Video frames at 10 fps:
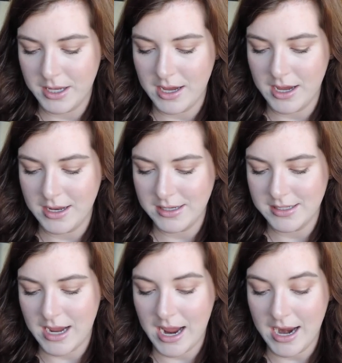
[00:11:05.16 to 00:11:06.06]

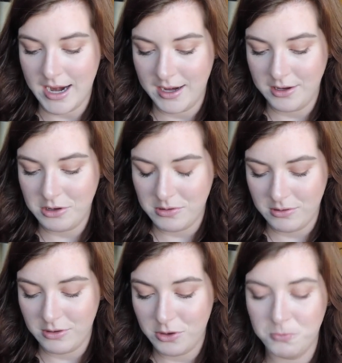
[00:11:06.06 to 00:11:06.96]
because
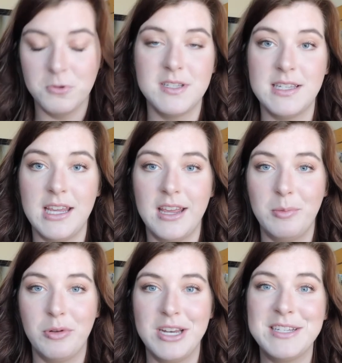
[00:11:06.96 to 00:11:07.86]
you will
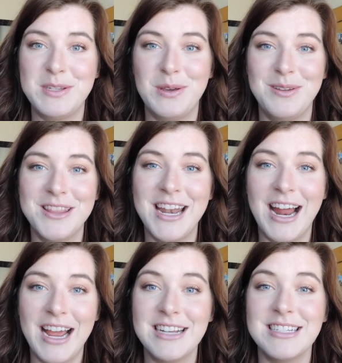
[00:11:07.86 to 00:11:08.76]
see pretty soon that
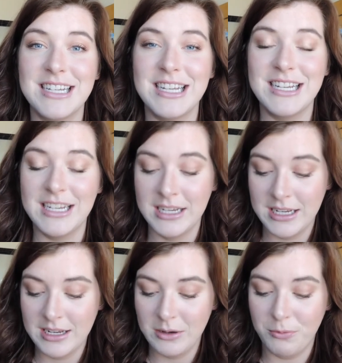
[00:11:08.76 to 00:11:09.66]
I did
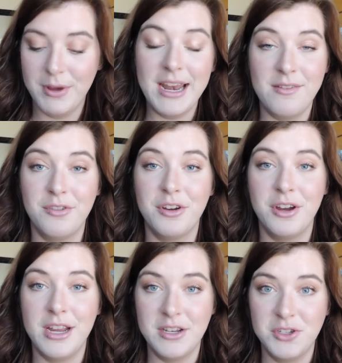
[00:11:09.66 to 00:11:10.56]
whatever
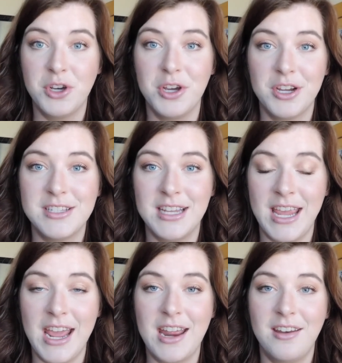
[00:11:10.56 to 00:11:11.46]
it took to
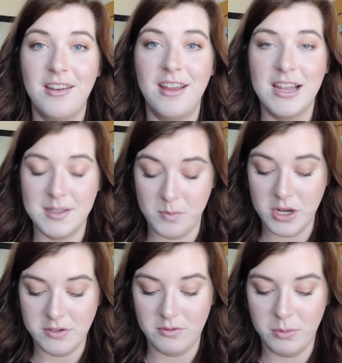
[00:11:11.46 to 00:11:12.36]
get as
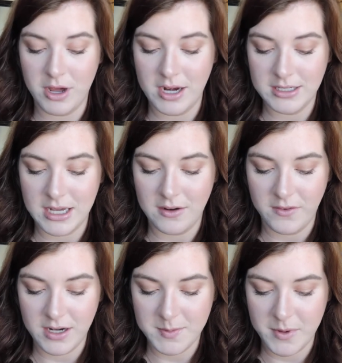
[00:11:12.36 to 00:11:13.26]
much of the product out
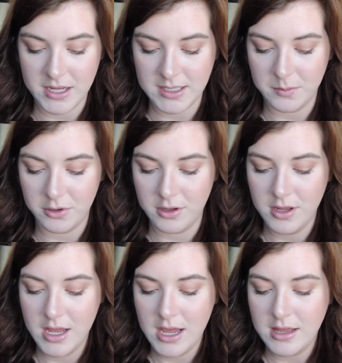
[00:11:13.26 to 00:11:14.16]
of it as
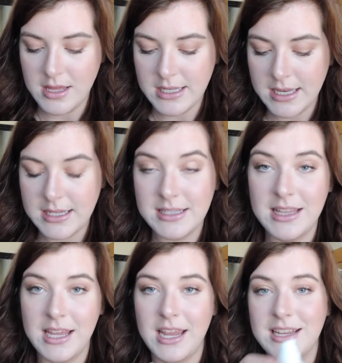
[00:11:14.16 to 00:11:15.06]
possible. This is
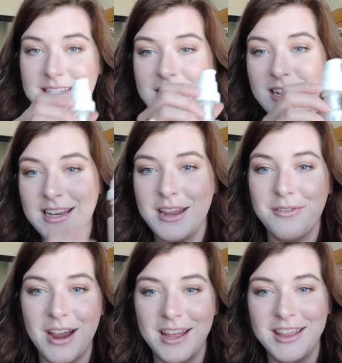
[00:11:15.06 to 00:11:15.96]
the Sunday
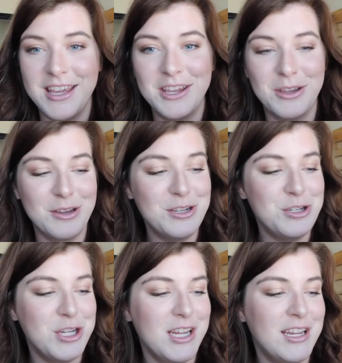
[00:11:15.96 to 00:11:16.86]
Riley
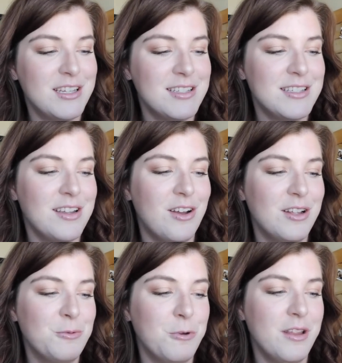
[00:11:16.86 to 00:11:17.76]
Good Genes
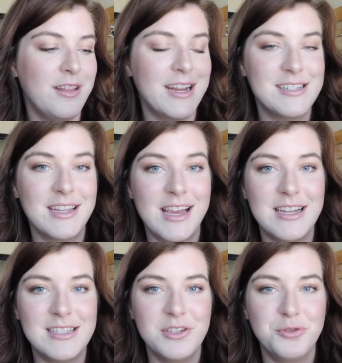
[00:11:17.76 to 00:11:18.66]
All-in-One Lactic
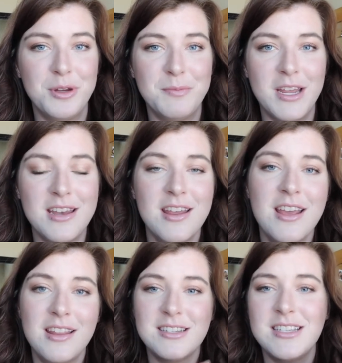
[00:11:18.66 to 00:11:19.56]
Acid Treatment.
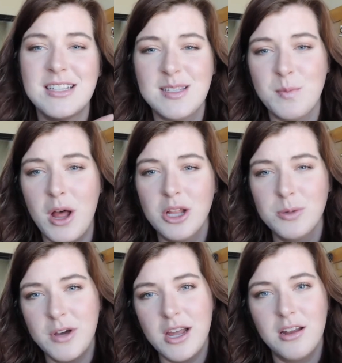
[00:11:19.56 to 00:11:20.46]
This is a
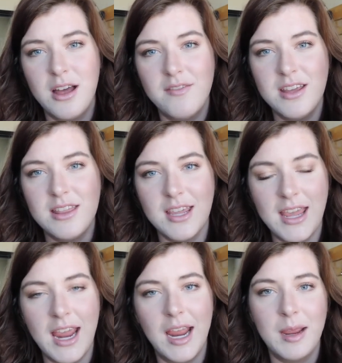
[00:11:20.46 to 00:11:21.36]
smaller bottle of it that
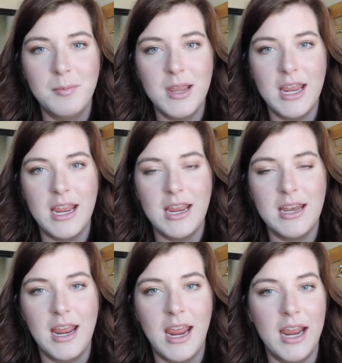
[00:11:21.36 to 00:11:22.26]
came
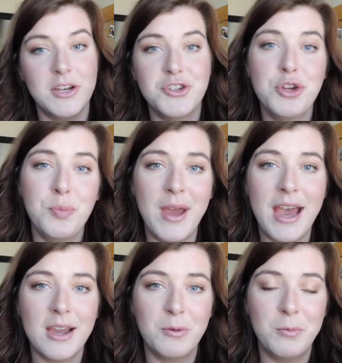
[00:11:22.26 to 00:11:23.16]
in a
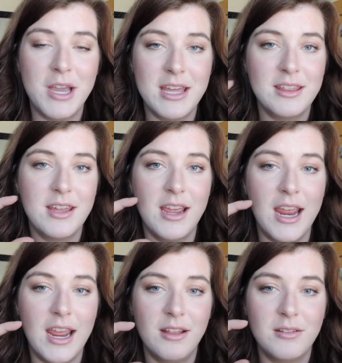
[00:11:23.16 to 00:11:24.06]
2-pack with
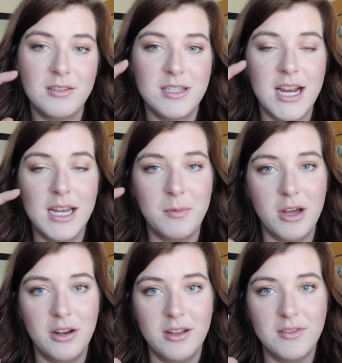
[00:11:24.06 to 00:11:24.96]
a tiny
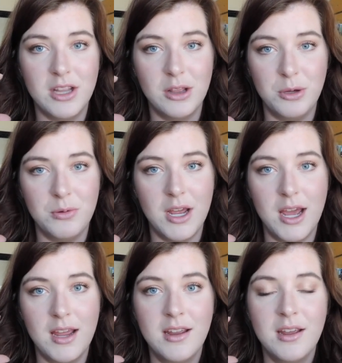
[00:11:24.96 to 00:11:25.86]
bottle of the
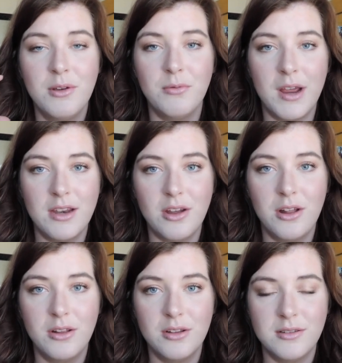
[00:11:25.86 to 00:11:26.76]
Luna
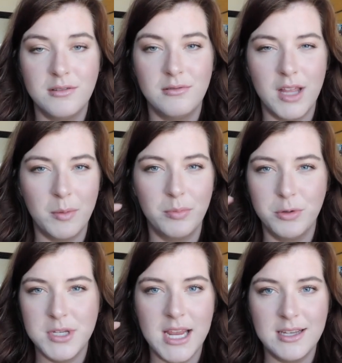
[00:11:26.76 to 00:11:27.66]
Retinol, like
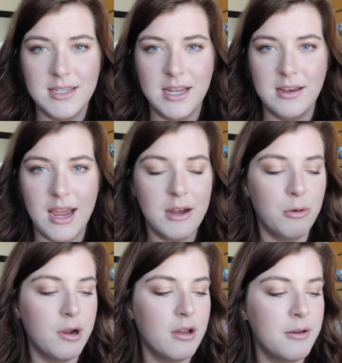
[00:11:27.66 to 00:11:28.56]
Blue Tansy
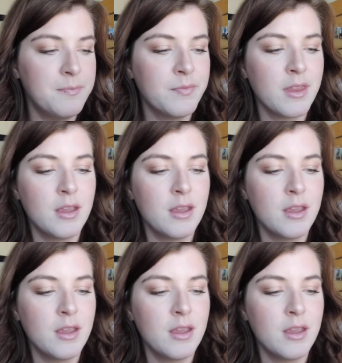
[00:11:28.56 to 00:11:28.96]
Night Oil.